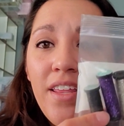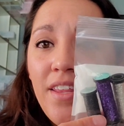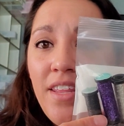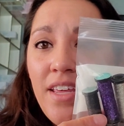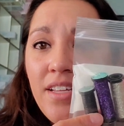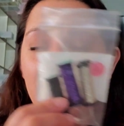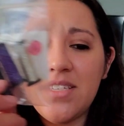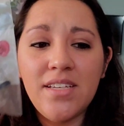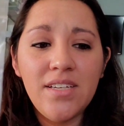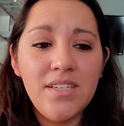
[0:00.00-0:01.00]

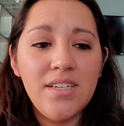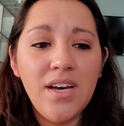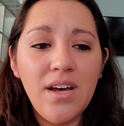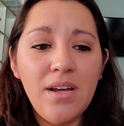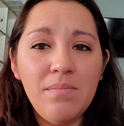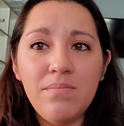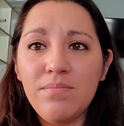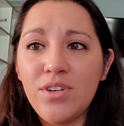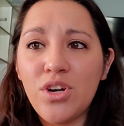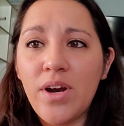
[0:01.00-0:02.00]
these
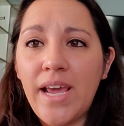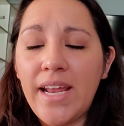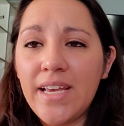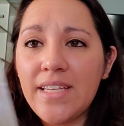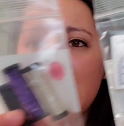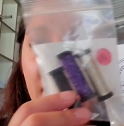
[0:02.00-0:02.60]
Krynics?